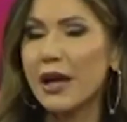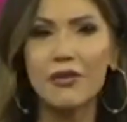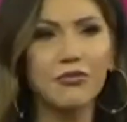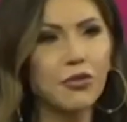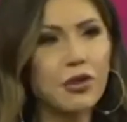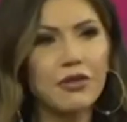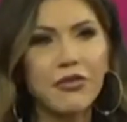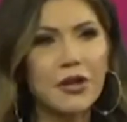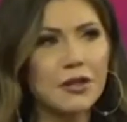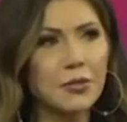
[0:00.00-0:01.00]
a fully
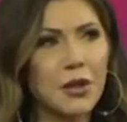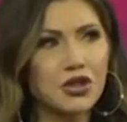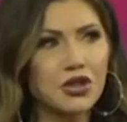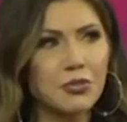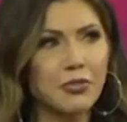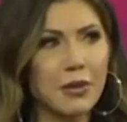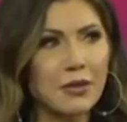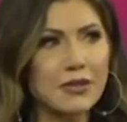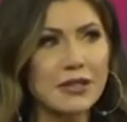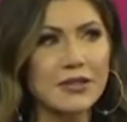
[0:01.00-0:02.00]
funded pension
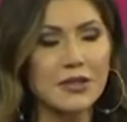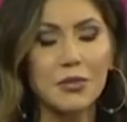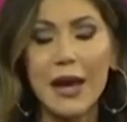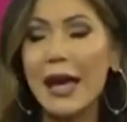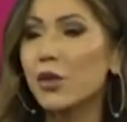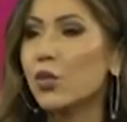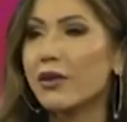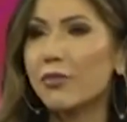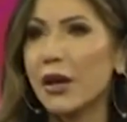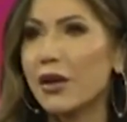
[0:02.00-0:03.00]
system, and
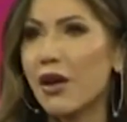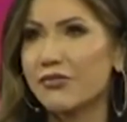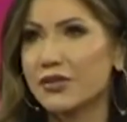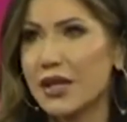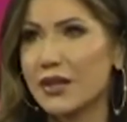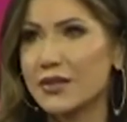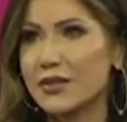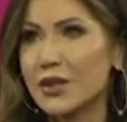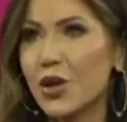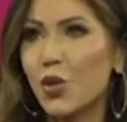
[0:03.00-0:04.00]
we have paid off
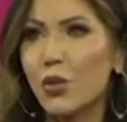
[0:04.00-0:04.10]
debts.